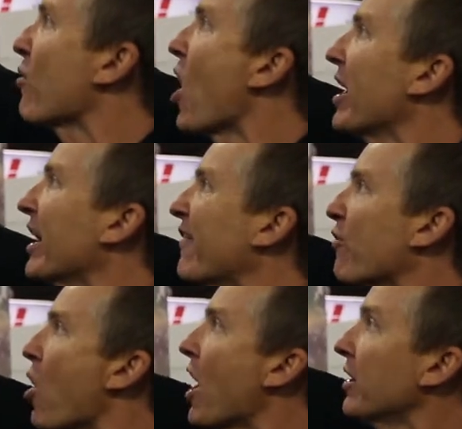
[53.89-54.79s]
right,
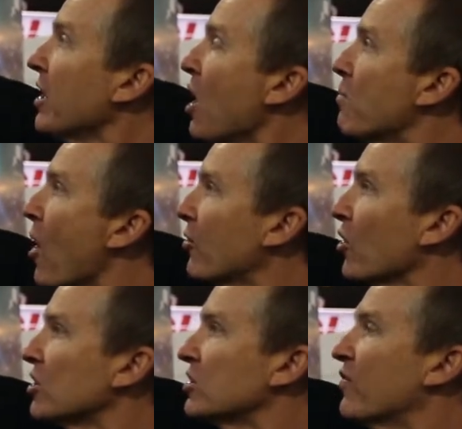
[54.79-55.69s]
both
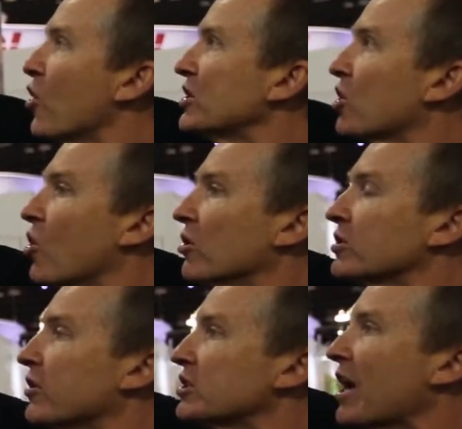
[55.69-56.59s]
lots of voice coils
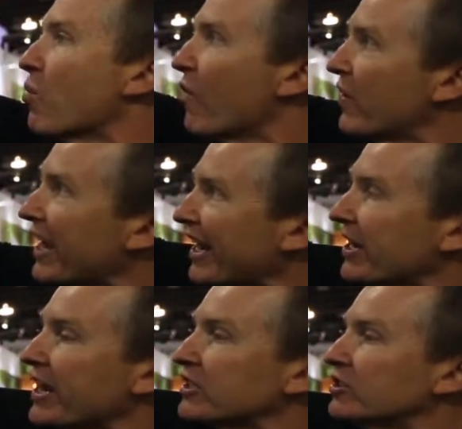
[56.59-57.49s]
and the subwoofer get
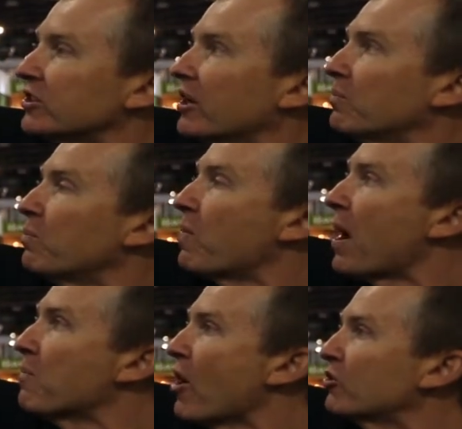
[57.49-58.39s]
connected to
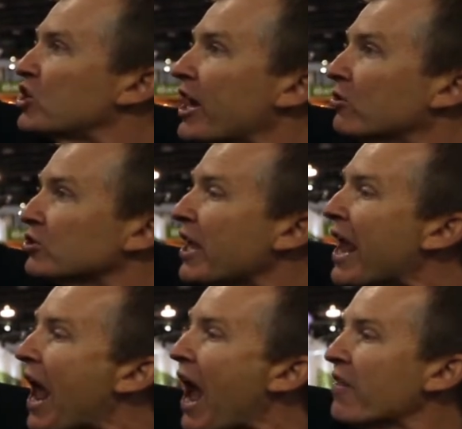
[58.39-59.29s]
the both channels,
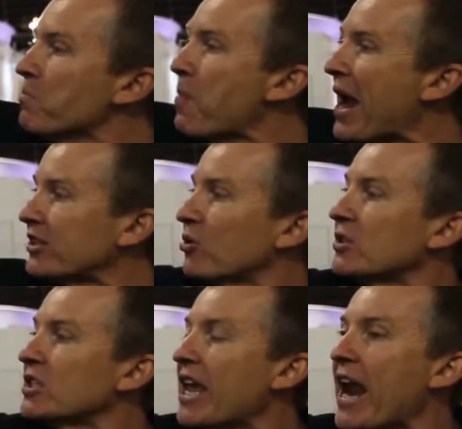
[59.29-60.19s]
and then back to a
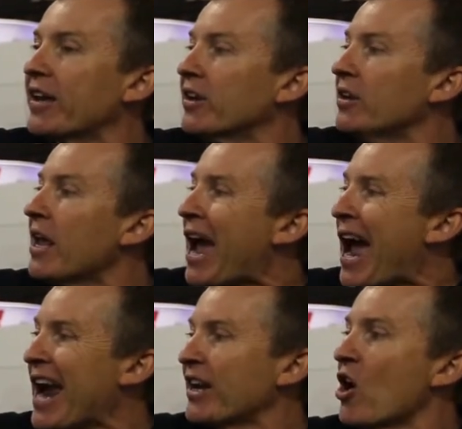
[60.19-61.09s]
standard
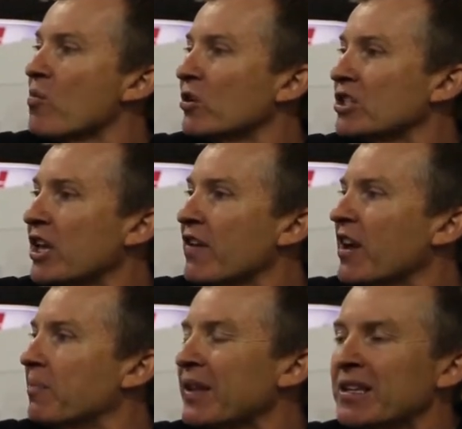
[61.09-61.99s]
8-ohm
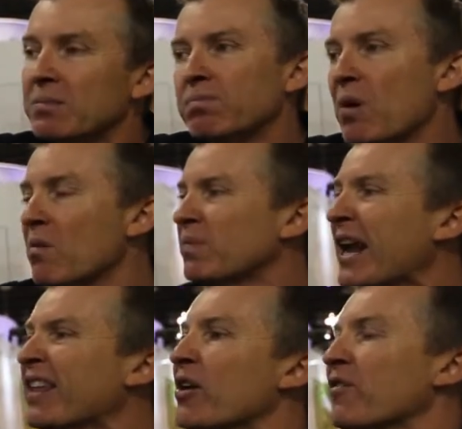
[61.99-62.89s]
receiver.
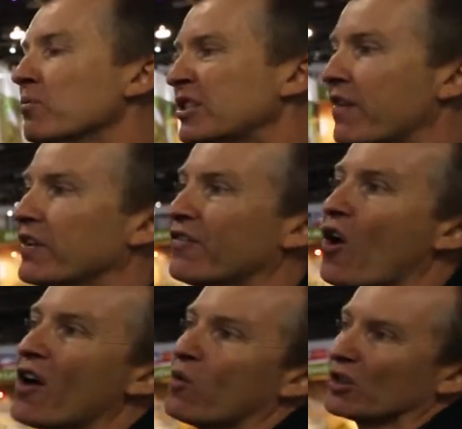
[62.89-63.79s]
Anything from
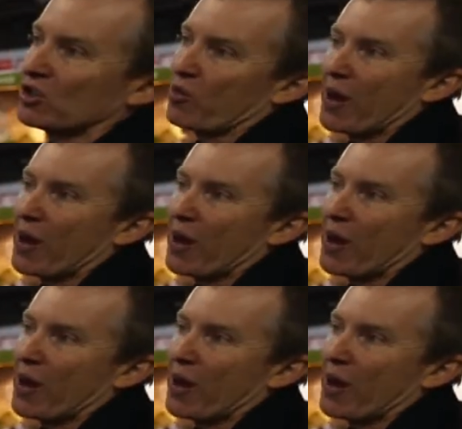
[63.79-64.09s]
75 watts to